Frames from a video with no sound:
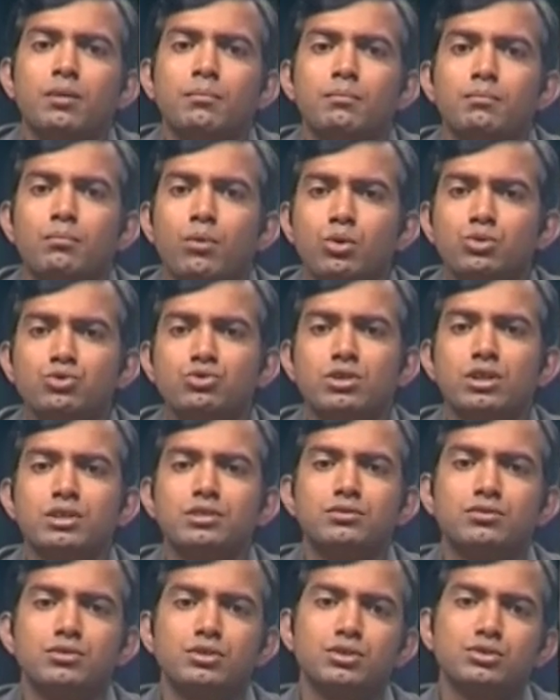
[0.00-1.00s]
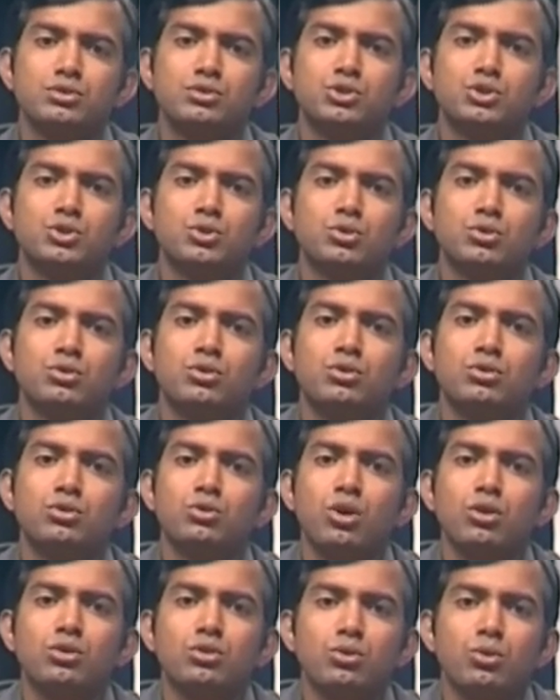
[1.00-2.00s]
most countries should
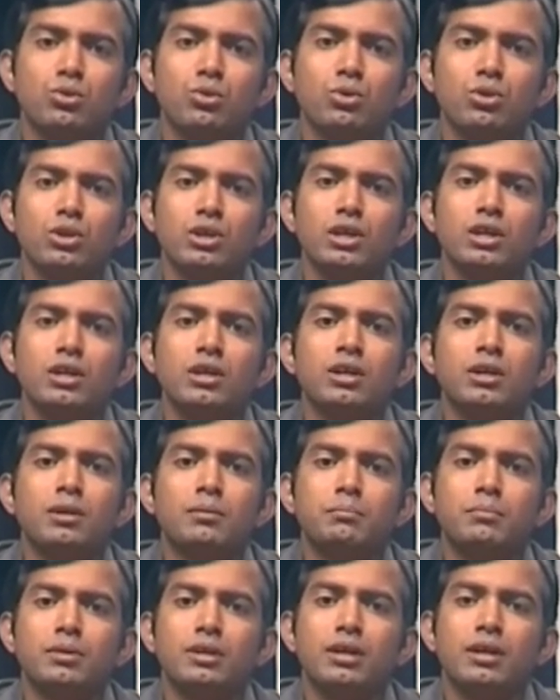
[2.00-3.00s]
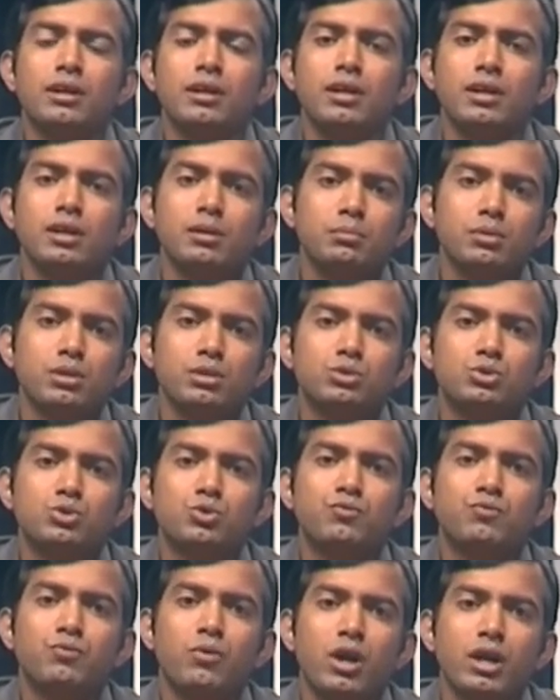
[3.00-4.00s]
not only be able
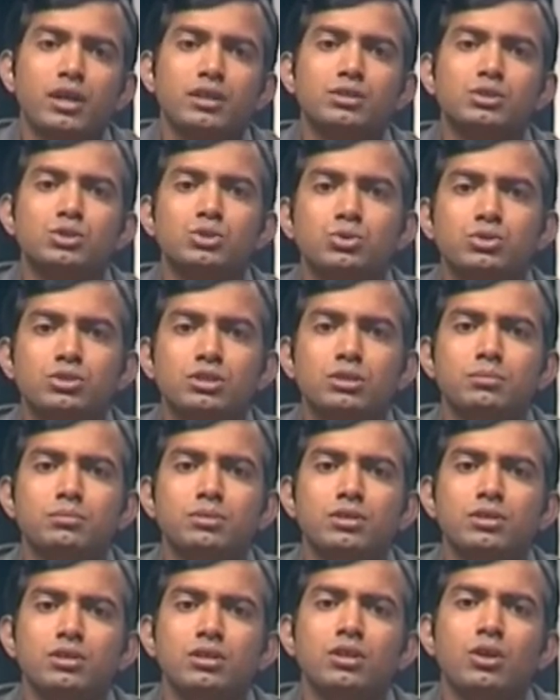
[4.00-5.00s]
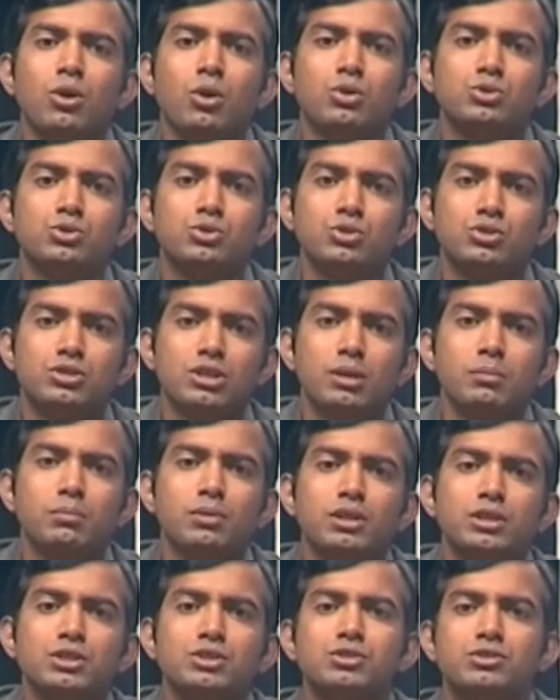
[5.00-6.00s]
to find suitable or
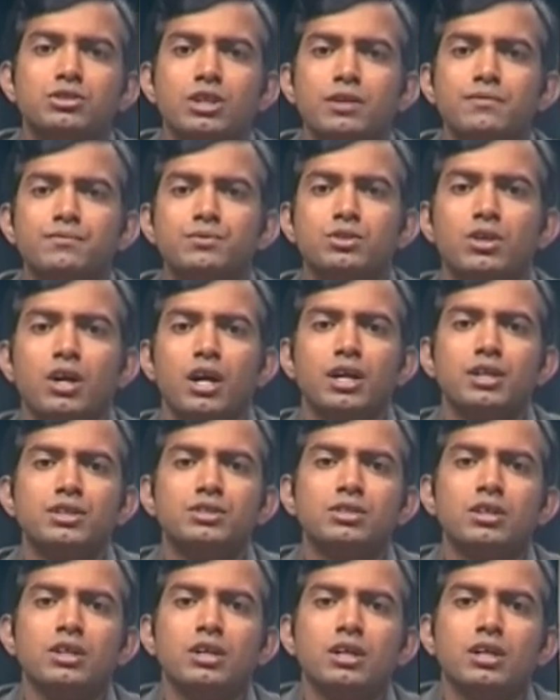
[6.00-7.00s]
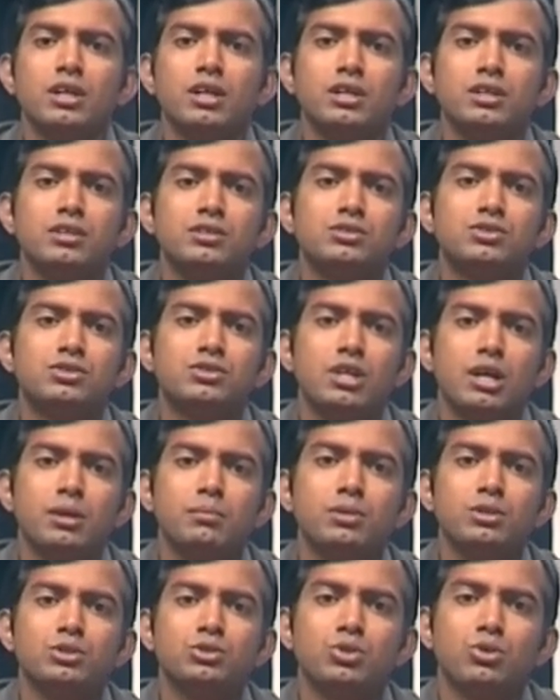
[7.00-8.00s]
suitably safe sites in
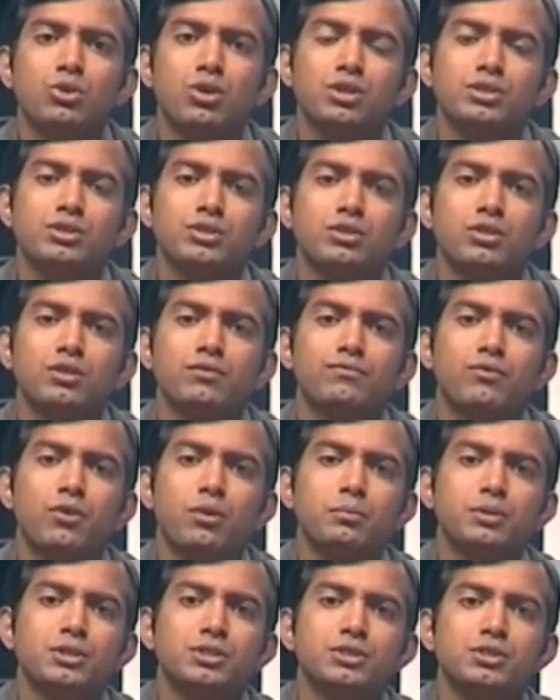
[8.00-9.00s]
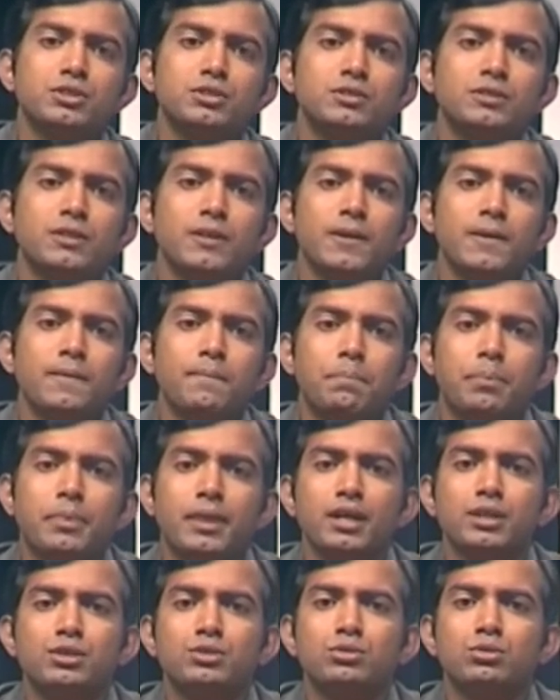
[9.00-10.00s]
stable geological formations,
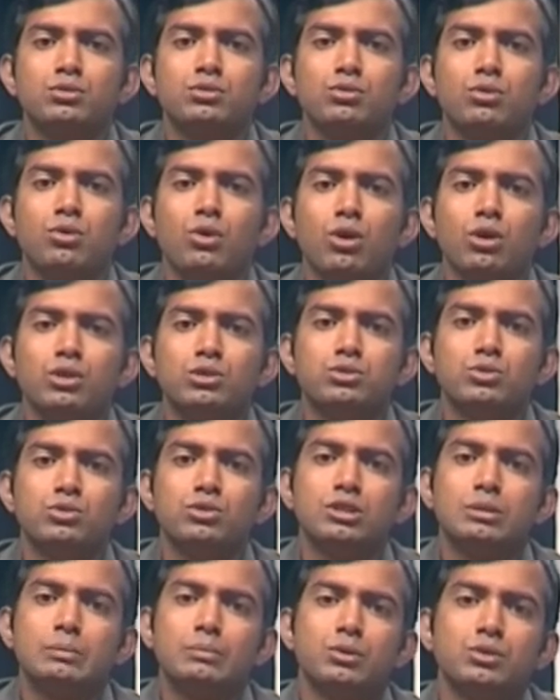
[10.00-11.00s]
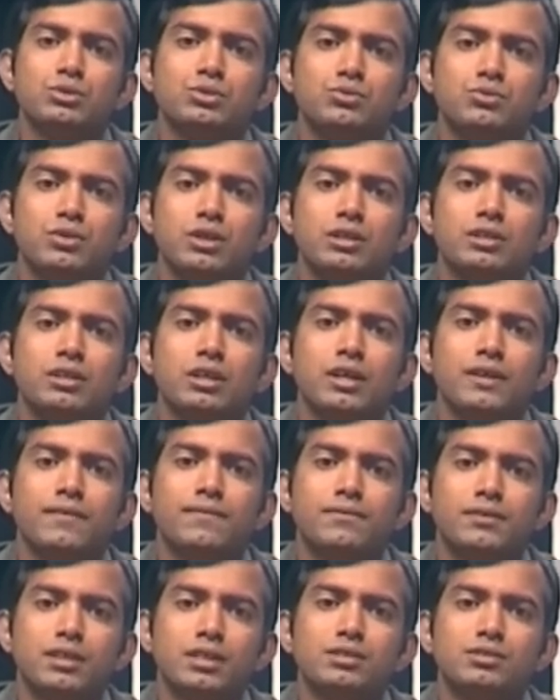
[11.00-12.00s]
they should also demonstrate
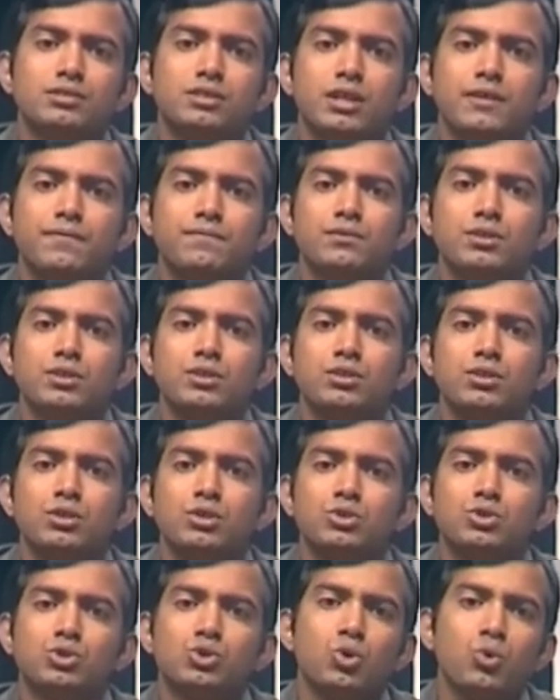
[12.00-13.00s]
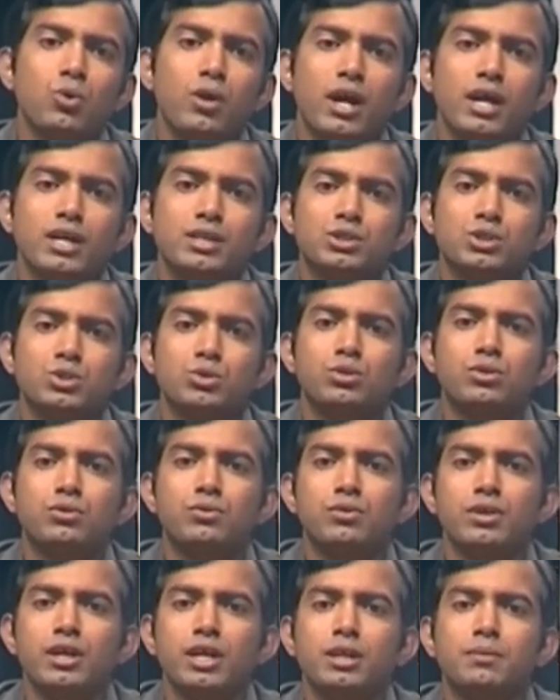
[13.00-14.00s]
this safety so as to
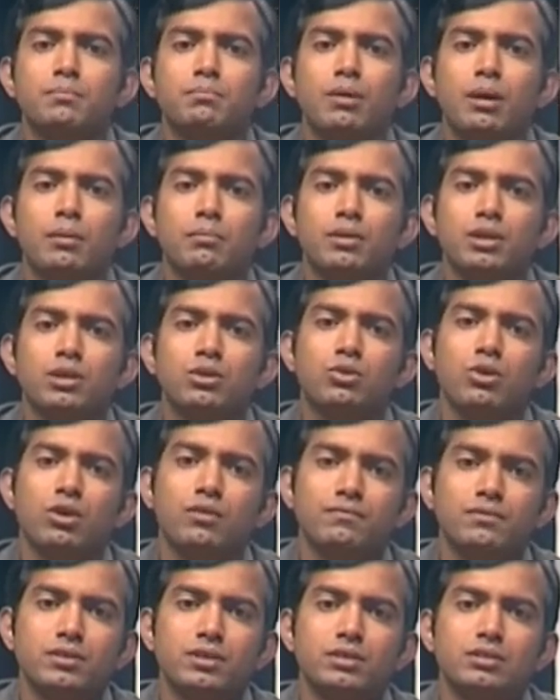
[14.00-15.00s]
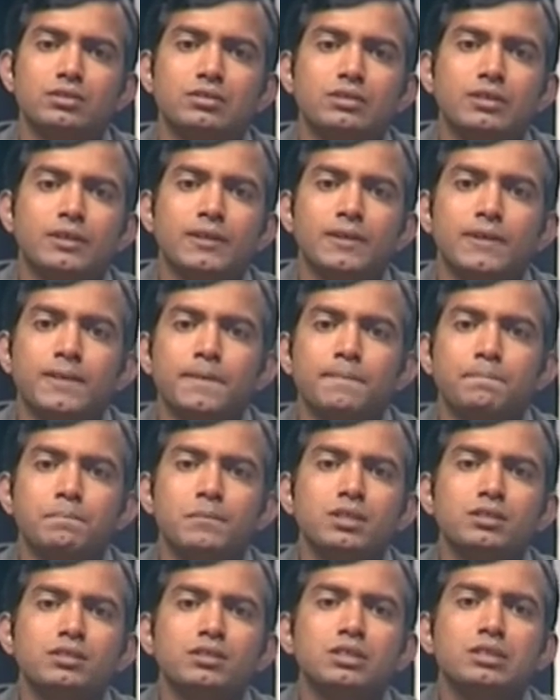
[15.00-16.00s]
create public confidence.
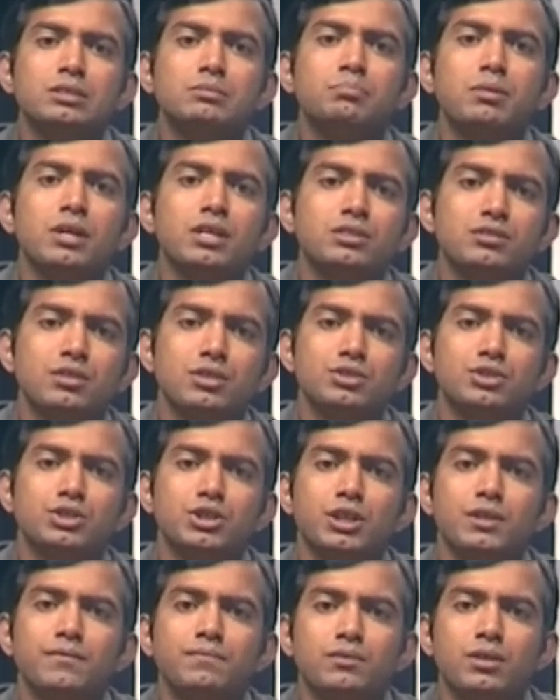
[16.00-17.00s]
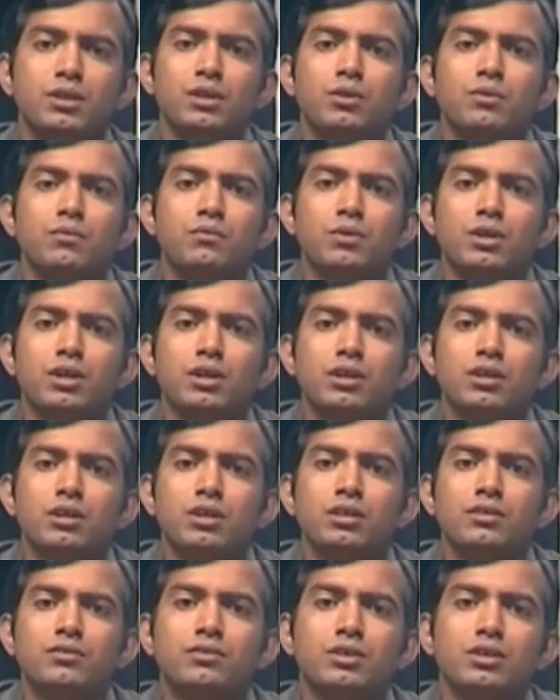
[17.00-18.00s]
This is best achieved where
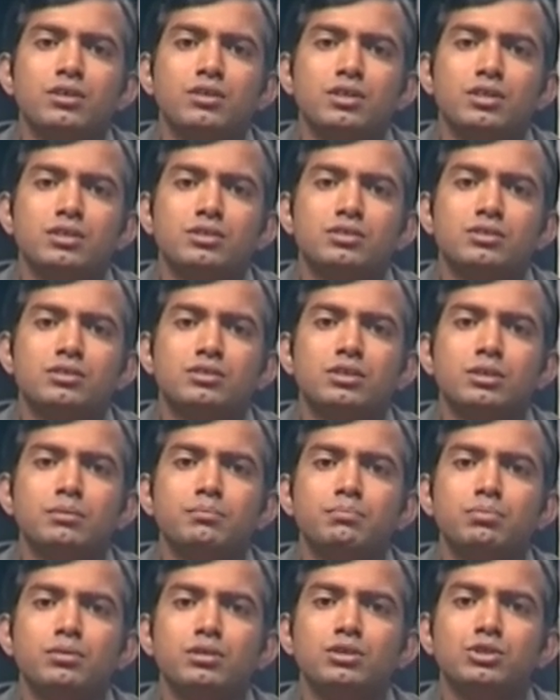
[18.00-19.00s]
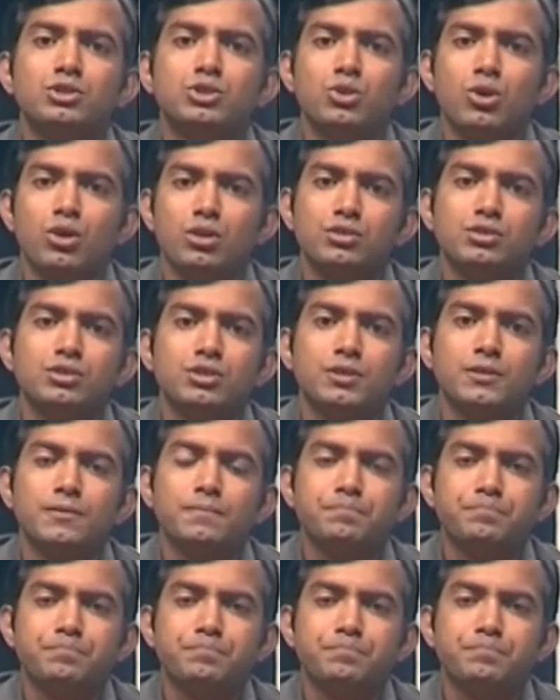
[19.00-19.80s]
there is simple geology.